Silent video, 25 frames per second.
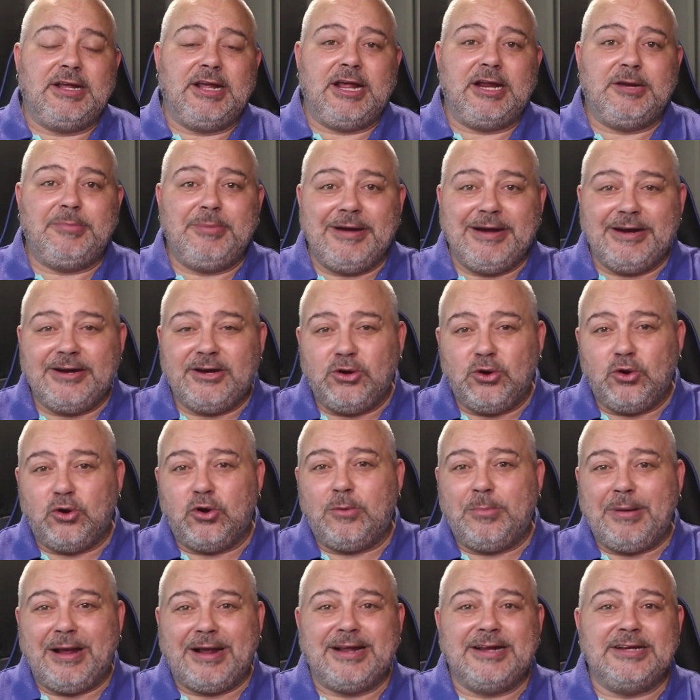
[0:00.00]
had been in
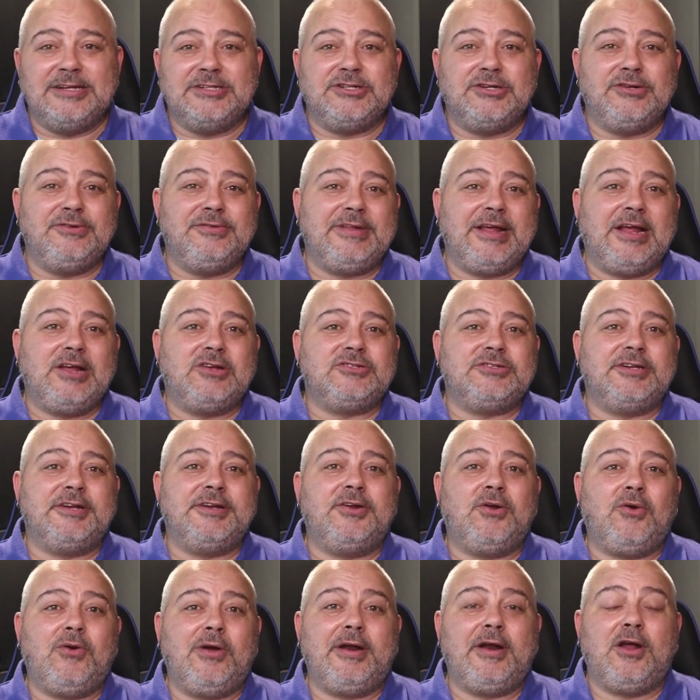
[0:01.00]
court back in
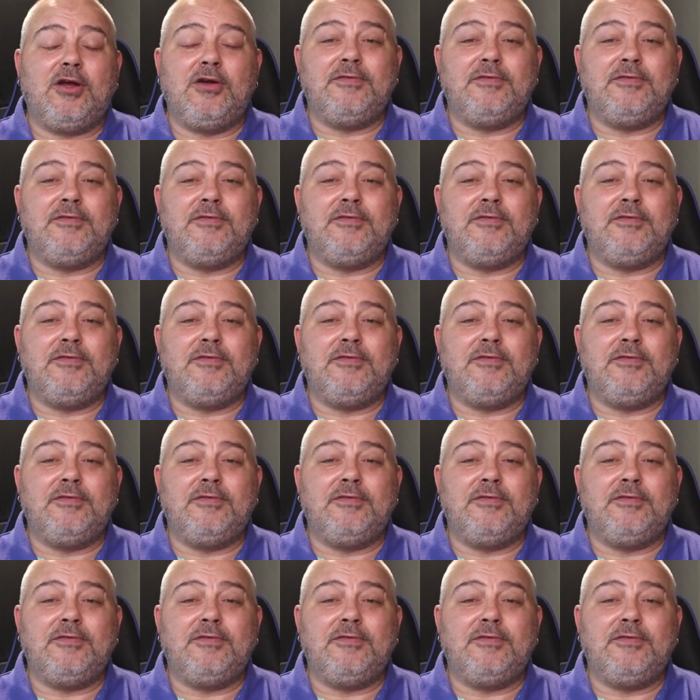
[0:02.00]
2009